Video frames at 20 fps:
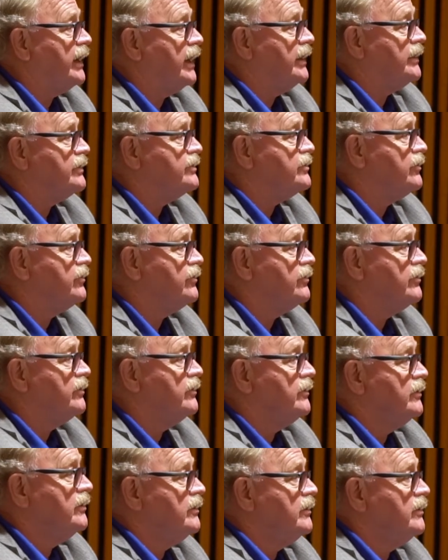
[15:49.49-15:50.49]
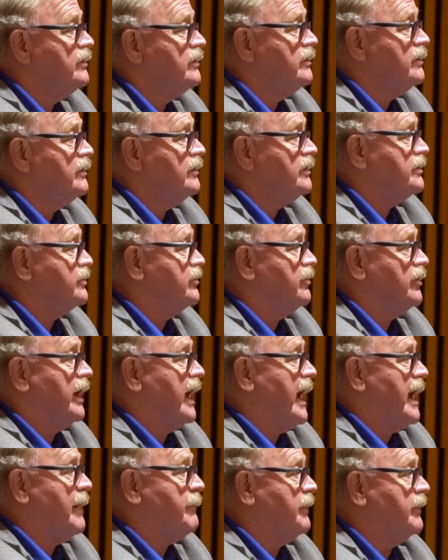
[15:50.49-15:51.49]
cancer is going to
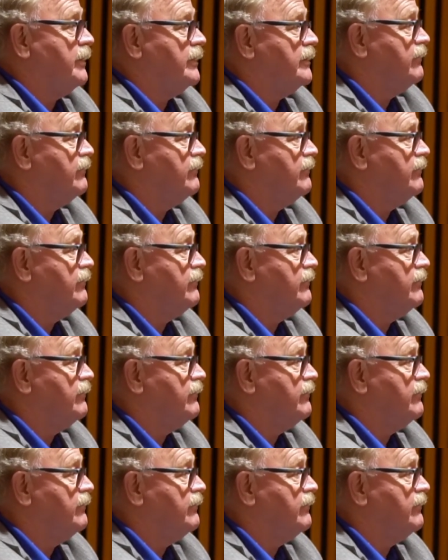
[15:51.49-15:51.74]
happen